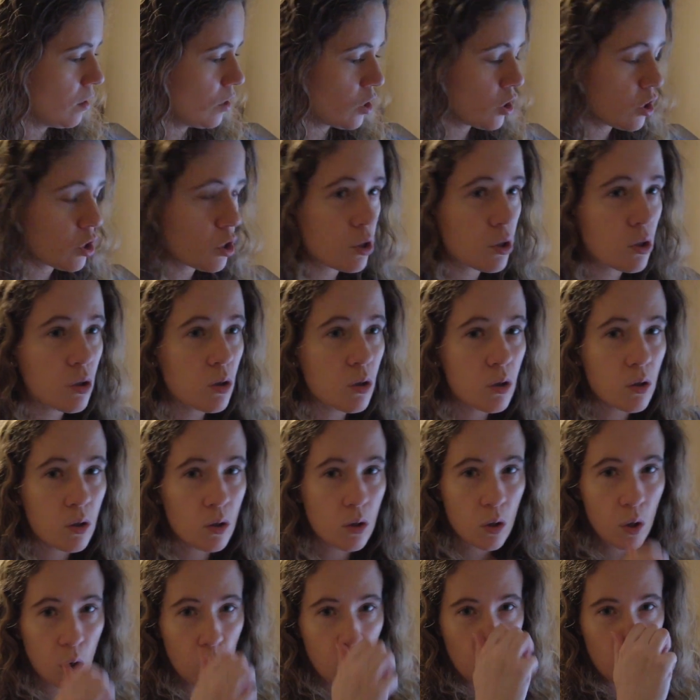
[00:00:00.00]

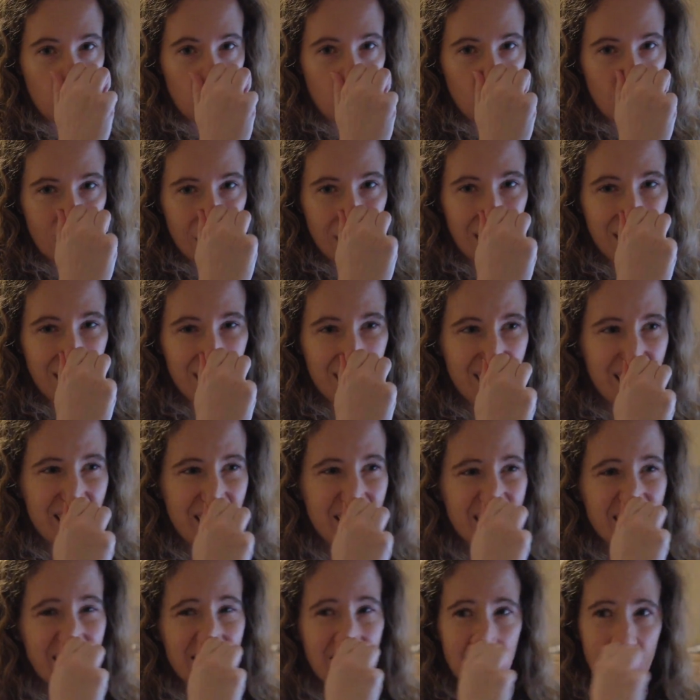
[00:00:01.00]
so
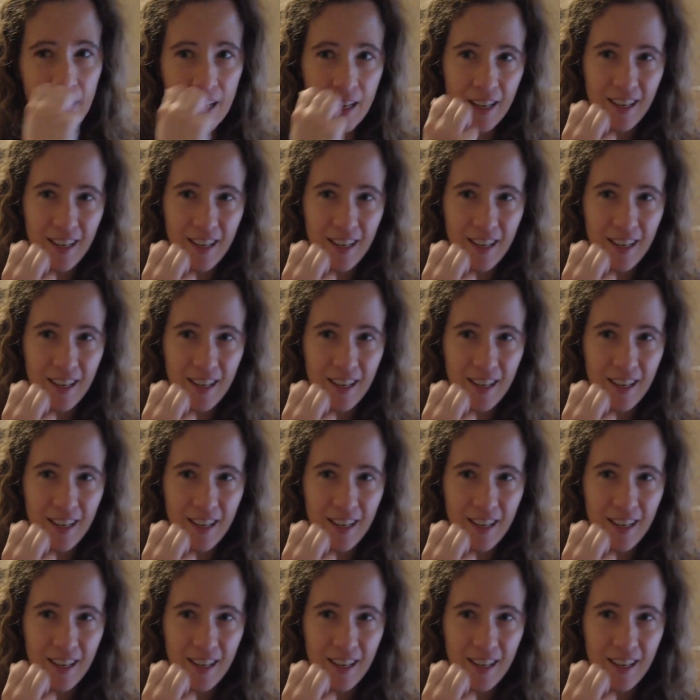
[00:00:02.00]
I